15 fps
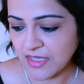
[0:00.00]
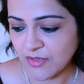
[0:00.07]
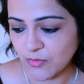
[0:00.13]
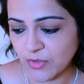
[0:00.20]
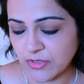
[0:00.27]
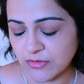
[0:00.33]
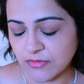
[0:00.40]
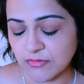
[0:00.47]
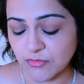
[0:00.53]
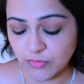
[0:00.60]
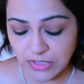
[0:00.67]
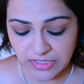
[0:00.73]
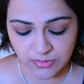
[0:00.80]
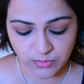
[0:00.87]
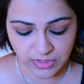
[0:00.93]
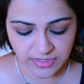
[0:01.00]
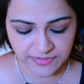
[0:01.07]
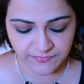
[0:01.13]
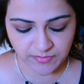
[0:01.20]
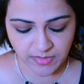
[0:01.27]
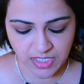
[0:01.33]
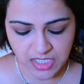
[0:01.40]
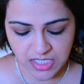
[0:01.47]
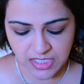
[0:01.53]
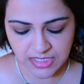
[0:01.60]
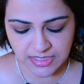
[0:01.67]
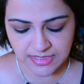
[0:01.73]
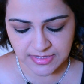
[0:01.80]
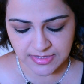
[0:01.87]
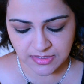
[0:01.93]
What really works for me
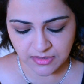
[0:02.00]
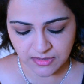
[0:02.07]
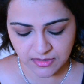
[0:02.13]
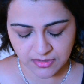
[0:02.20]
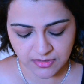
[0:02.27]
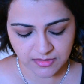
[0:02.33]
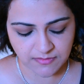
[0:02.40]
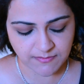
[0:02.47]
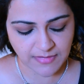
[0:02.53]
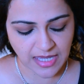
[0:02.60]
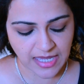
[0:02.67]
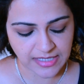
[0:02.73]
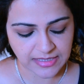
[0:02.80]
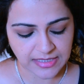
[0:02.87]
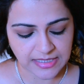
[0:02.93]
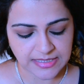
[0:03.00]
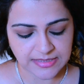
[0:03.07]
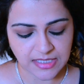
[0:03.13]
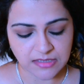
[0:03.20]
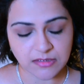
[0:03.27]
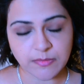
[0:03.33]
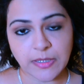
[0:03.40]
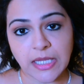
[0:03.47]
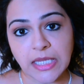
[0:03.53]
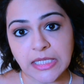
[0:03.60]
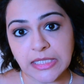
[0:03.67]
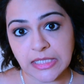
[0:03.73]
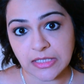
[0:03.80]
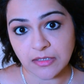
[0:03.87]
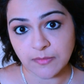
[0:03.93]
is the MAC Extended Play
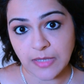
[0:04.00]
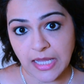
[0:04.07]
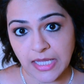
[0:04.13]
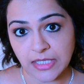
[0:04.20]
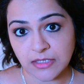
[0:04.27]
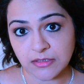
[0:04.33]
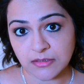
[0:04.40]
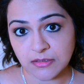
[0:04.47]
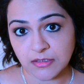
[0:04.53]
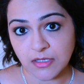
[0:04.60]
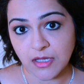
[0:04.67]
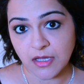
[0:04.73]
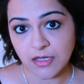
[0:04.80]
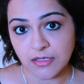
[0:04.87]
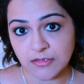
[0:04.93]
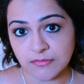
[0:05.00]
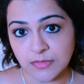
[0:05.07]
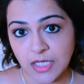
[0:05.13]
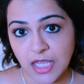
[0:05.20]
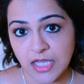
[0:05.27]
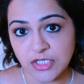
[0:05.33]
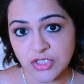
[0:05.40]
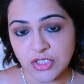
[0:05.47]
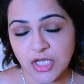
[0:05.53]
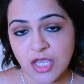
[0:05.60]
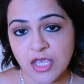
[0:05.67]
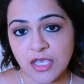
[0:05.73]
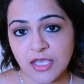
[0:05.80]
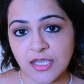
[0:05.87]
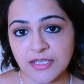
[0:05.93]
Gigablack Lash.
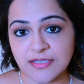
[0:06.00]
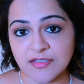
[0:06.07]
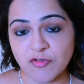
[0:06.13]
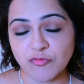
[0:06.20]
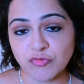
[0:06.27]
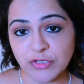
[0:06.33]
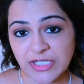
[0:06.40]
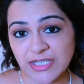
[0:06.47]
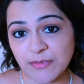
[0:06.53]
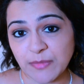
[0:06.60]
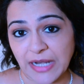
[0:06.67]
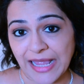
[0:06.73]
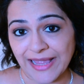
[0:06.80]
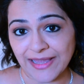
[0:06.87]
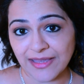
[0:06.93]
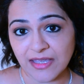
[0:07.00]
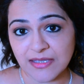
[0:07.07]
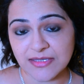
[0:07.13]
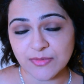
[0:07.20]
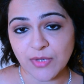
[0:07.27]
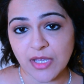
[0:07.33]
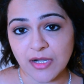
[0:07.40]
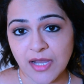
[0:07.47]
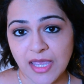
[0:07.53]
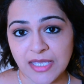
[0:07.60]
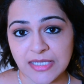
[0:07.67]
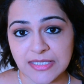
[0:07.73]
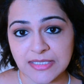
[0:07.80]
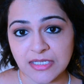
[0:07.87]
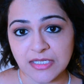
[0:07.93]
It's really black, as well
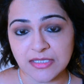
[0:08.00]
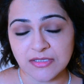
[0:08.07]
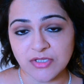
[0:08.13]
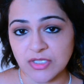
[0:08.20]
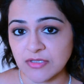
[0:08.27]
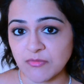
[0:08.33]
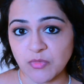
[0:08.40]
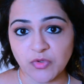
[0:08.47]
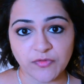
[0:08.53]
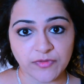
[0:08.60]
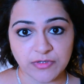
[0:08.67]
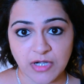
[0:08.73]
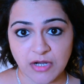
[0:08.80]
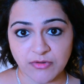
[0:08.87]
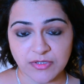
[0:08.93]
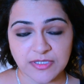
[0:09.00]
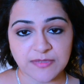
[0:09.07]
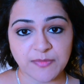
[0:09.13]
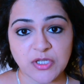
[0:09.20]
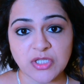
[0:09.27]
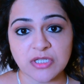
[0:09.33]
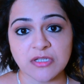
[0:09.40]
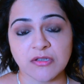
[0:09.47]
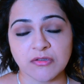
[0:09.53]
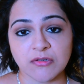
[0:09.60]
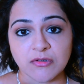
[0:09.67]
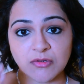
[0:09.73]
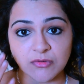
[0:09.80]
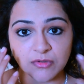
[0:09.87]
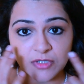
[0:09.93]
as it doesn't move around, especially on the
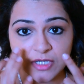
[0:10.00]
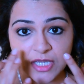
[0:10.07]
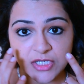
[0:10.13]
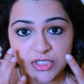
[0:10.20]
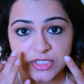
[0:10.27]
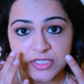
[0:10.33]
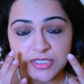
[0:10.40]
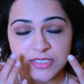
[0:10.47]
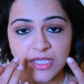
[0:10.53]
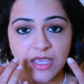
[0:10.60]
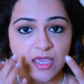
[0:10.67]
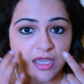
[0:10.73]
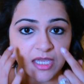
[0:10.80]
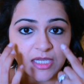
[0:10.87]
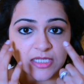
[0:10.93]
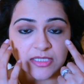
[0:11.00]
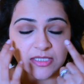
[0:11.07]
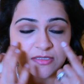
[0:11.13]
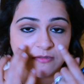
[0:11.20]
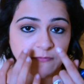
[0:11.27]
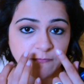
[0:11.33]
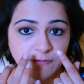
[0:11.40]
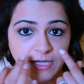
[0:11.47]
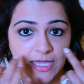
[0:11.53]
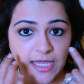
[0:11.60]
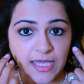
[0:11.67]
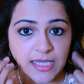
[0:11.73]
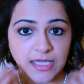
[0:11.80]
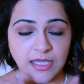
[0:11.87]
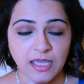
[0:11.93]
lower lashes. It doesn't
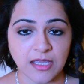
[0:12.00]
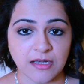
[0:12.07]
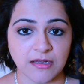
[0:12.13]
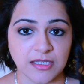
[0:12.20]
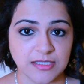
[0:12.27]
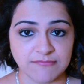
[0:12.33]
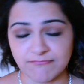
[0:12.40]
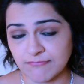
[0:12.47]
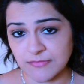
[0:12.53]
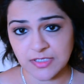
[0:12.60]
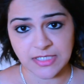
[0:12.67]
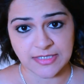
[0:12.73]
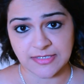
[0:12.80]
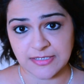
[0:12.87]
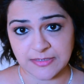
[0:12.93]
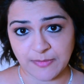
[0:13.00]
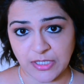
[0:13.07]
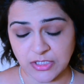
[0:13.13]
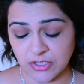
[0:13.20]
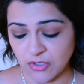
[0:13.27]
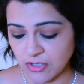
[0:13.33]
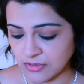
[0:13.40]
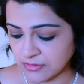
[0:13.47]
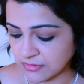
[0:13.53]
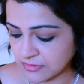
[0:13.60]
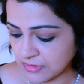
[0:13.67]
flake and it doesn't smudge at all.